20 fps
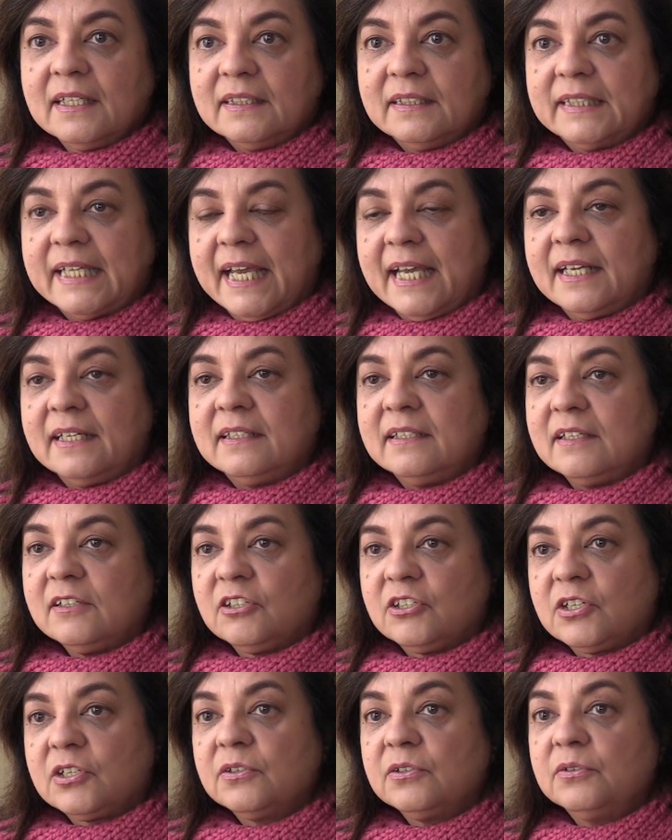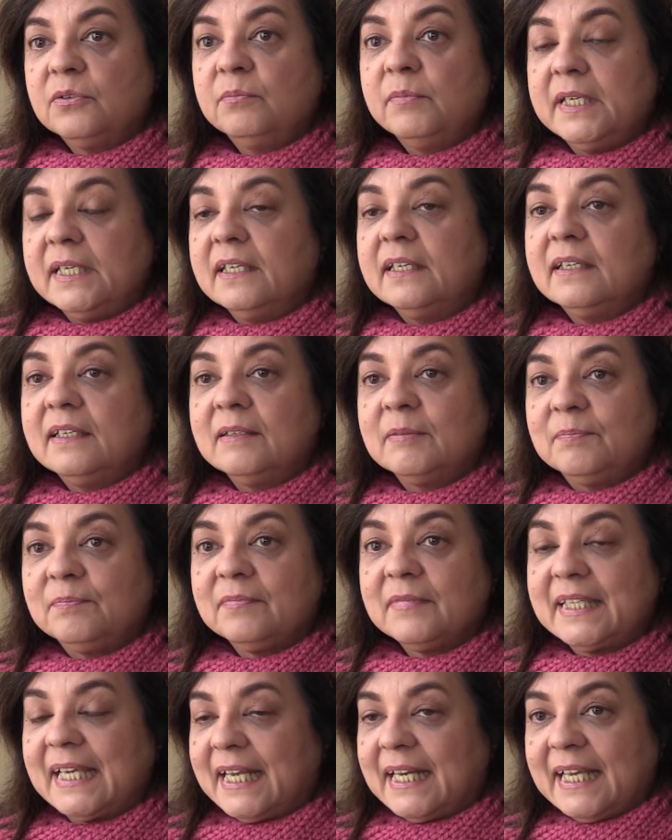led to me
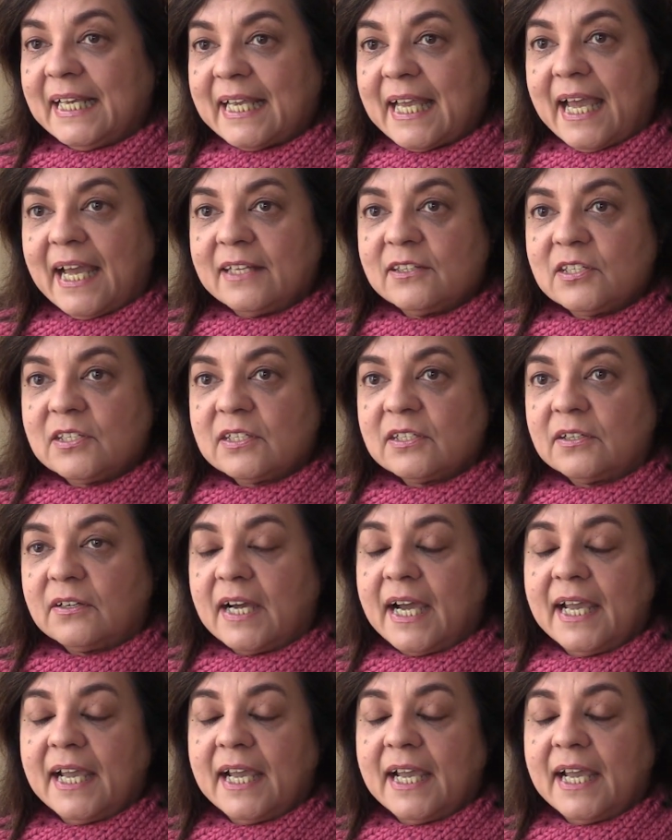getting cancer.